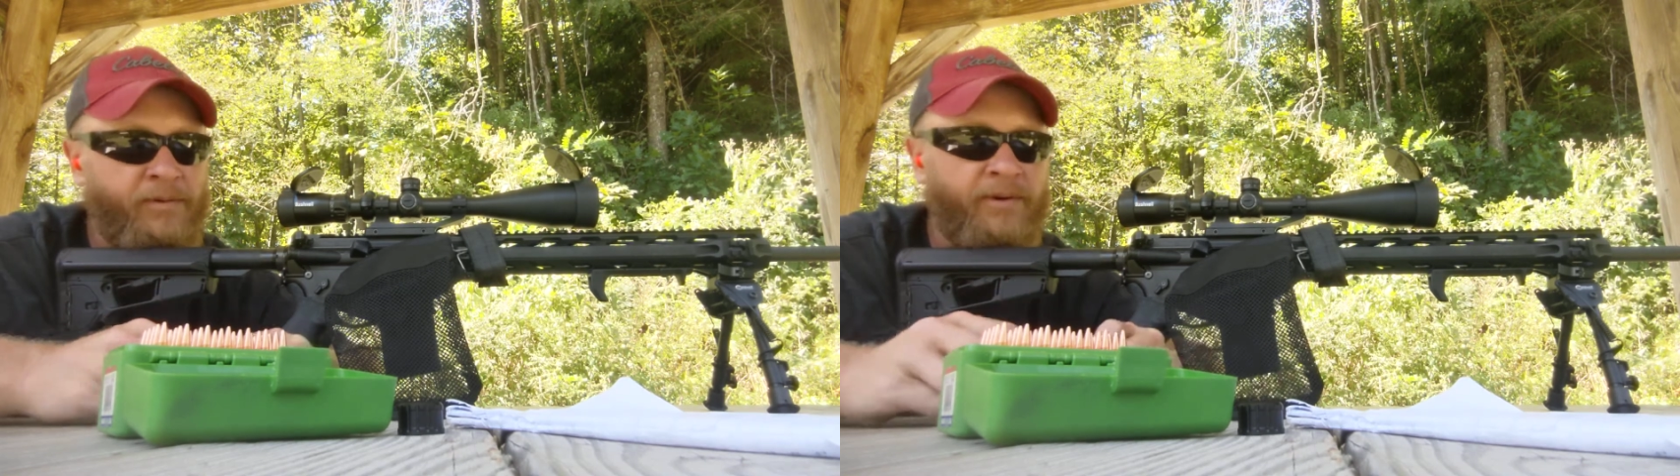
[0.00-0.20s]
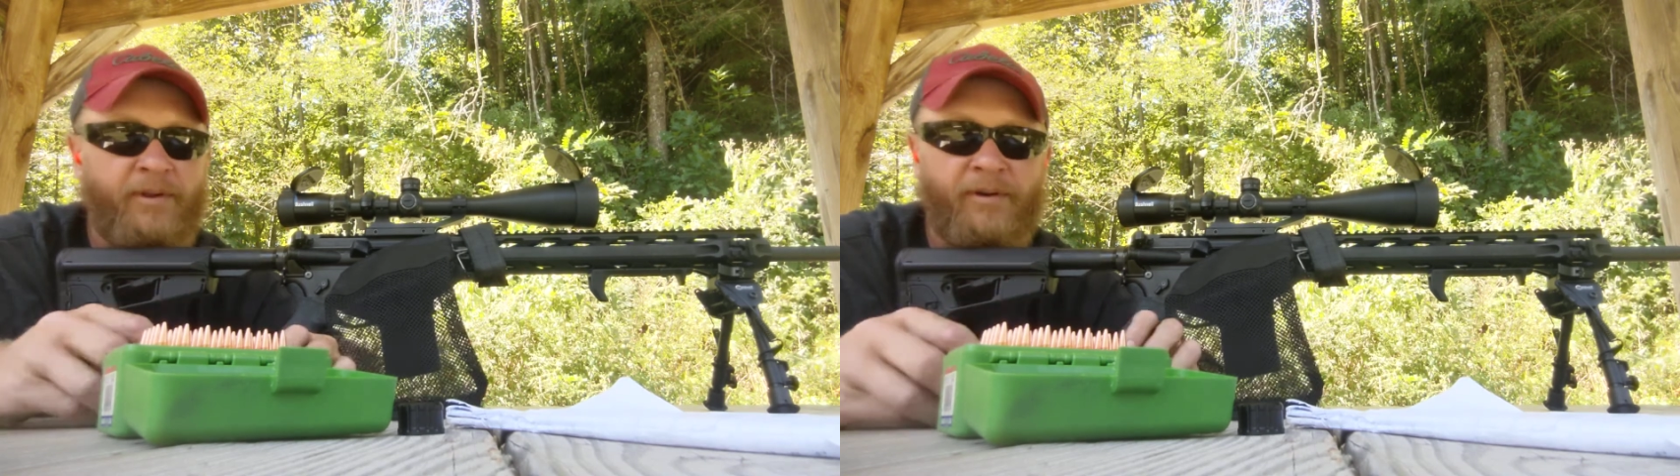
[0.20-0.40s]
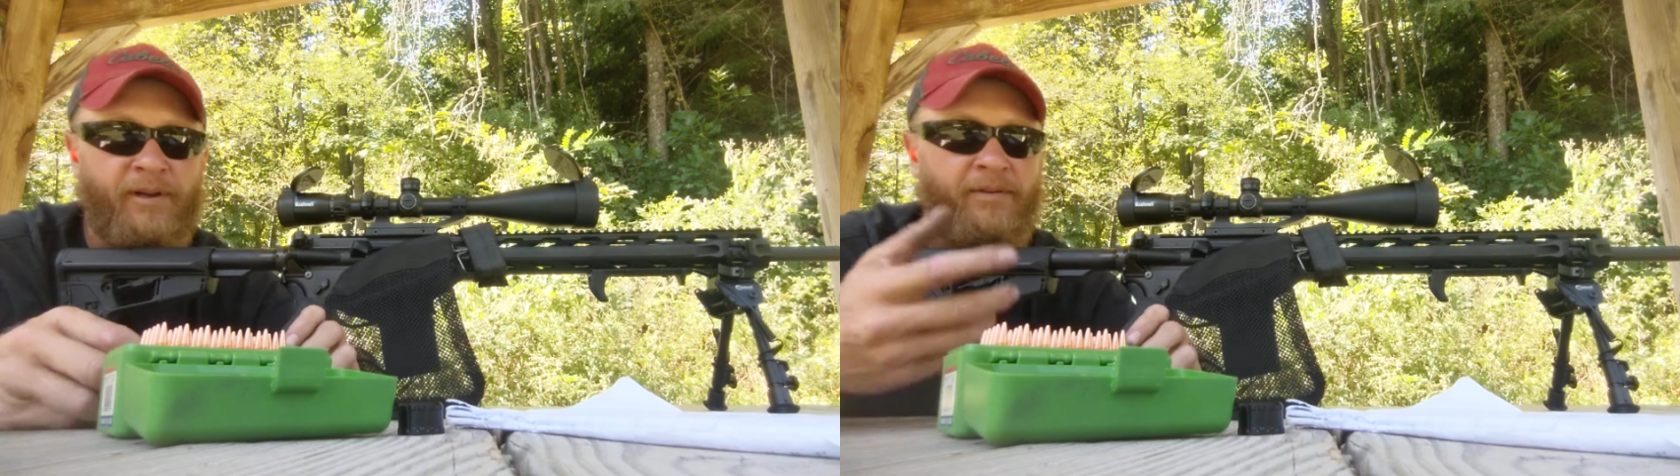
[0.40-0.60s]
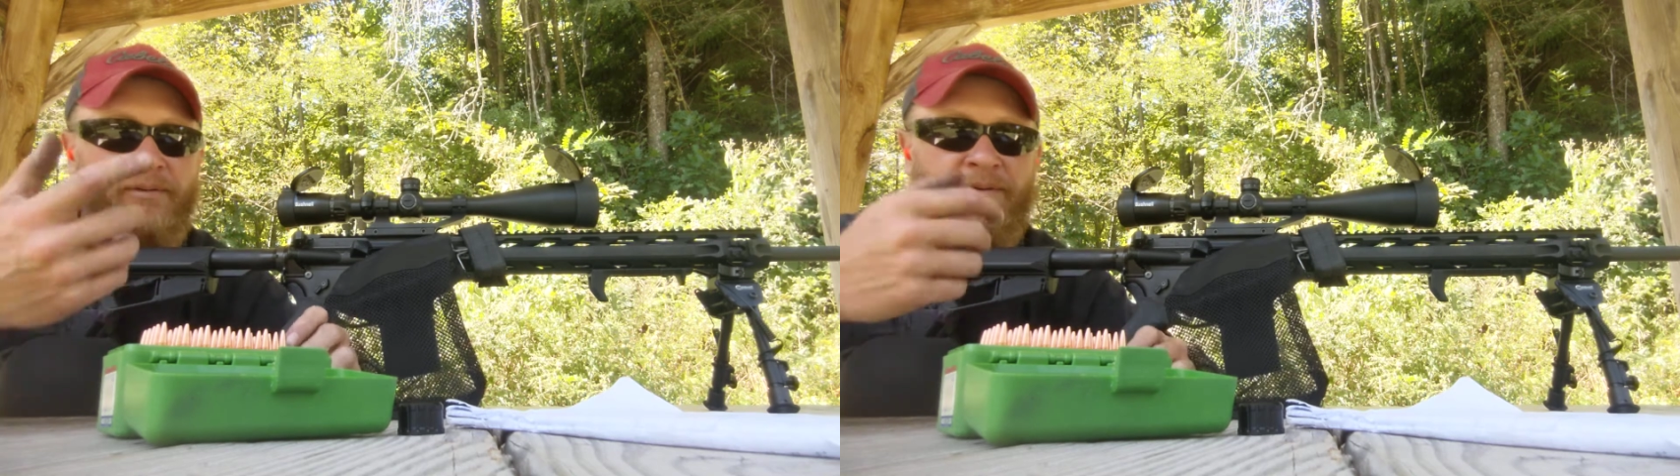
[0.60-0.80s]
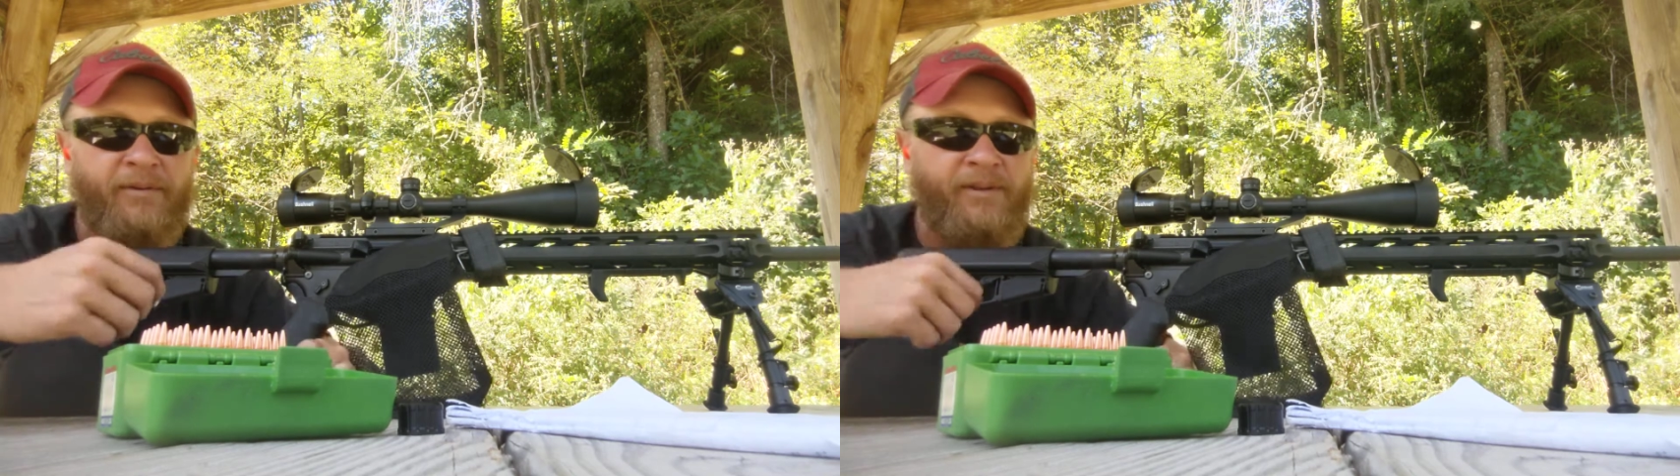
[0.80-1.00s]
Nope,
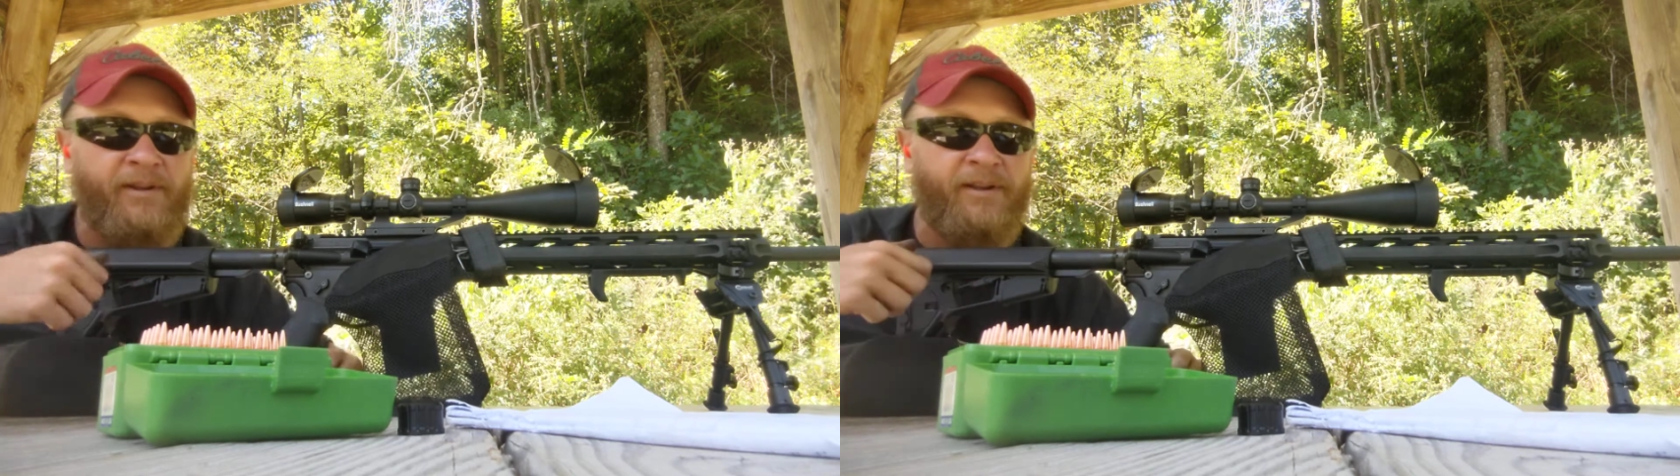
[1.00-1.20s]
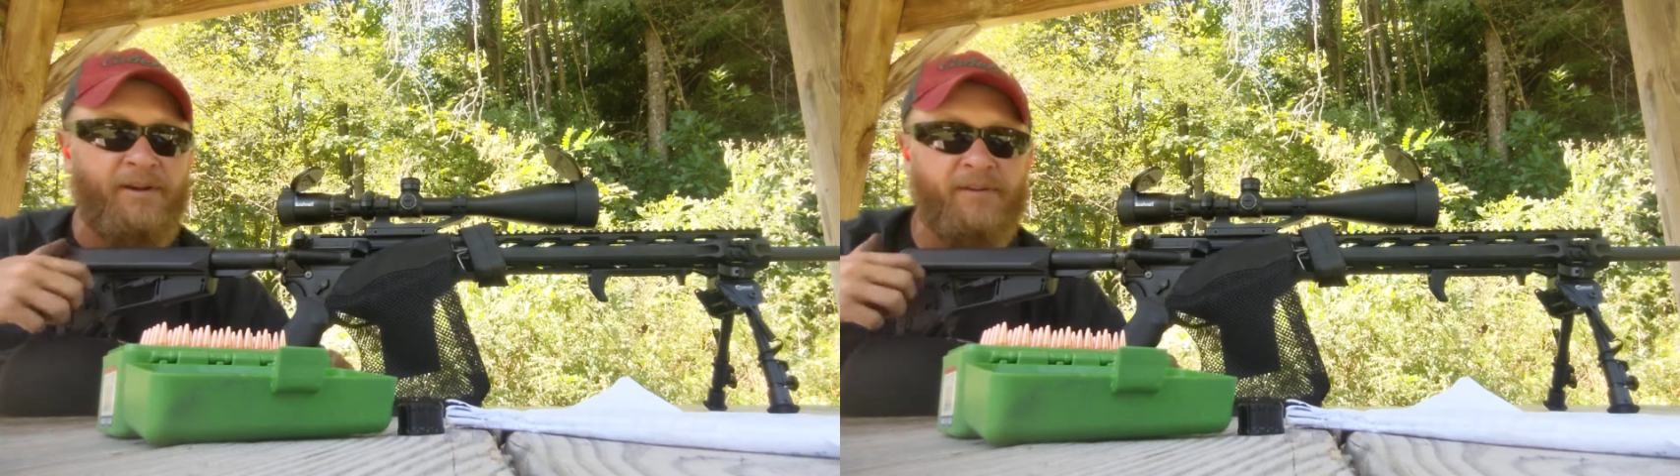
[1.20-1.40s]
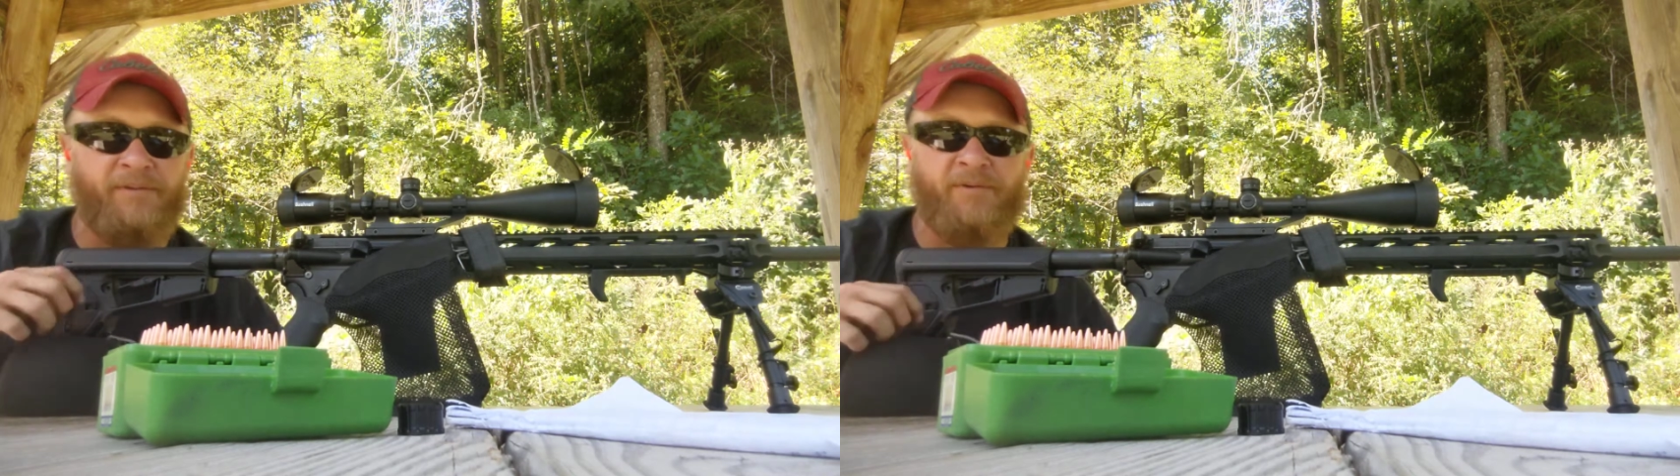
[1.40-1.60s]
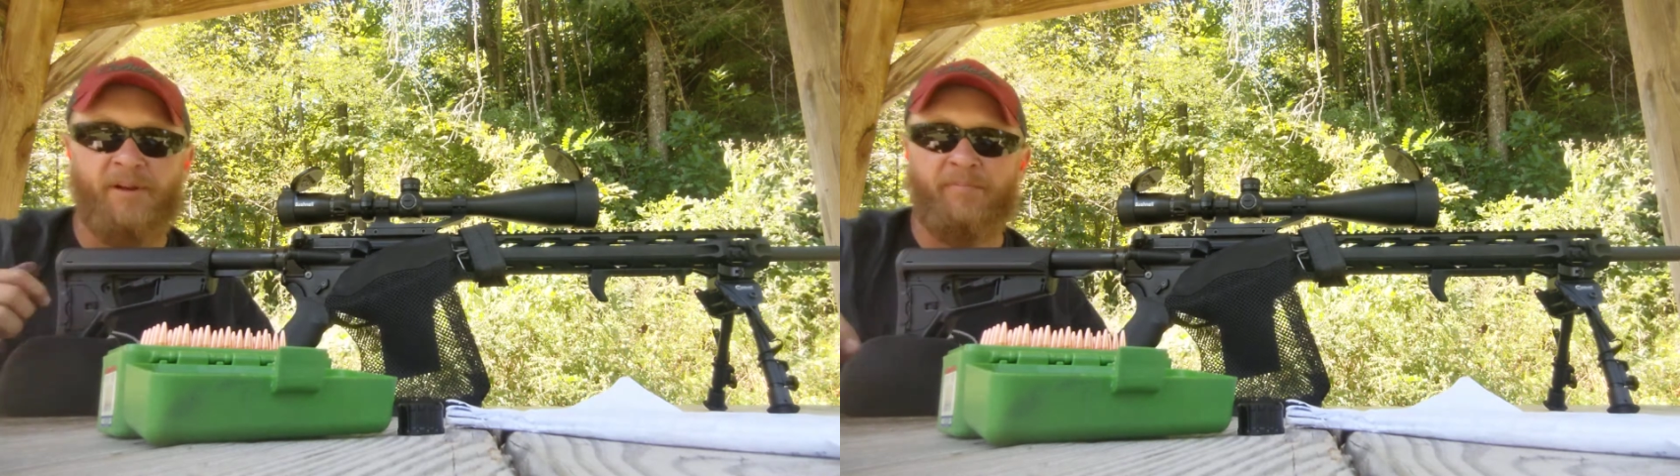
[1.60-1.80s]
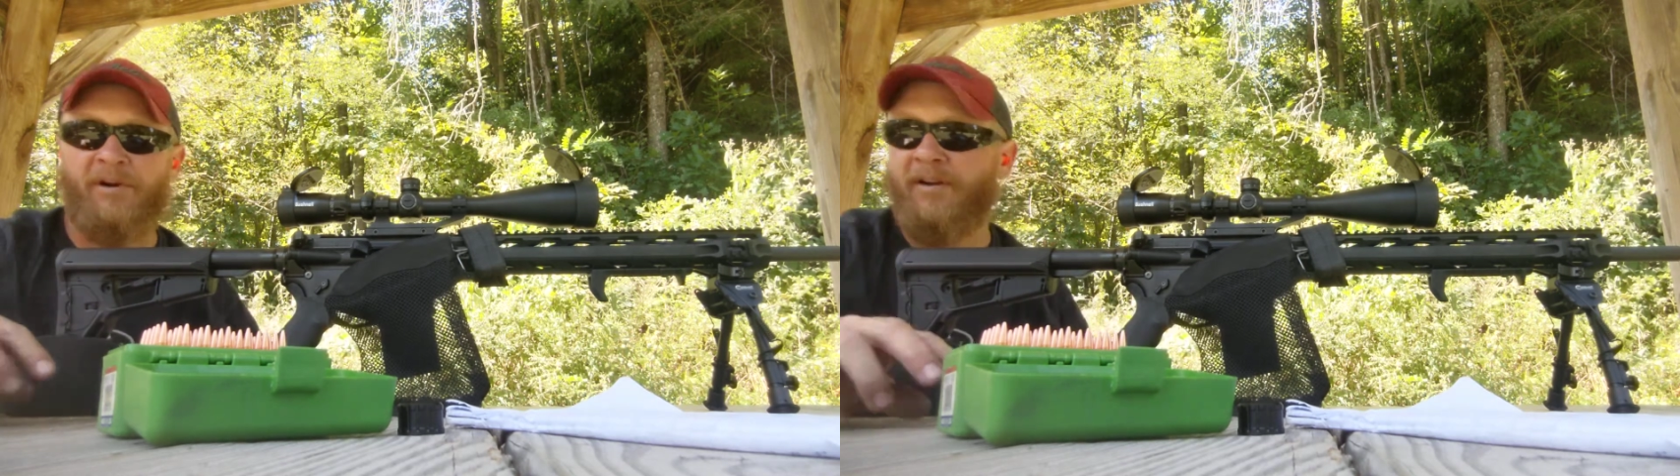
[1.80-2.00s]
nothing. I ain't got nothing on
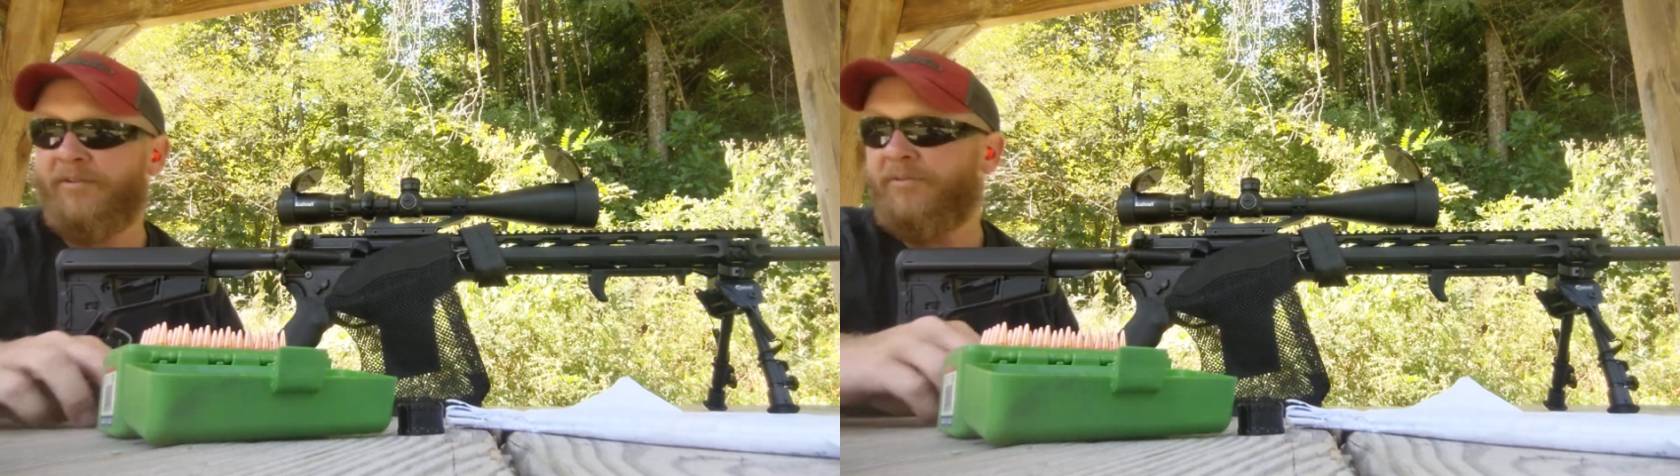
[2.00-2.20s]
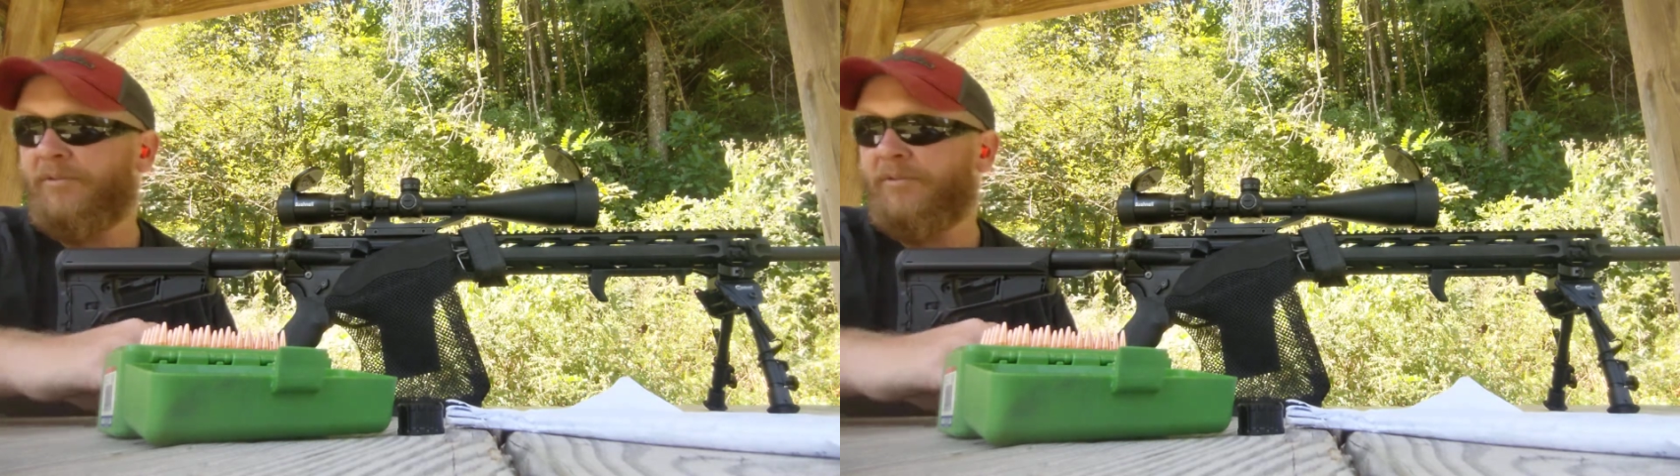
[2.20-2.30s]
that brass.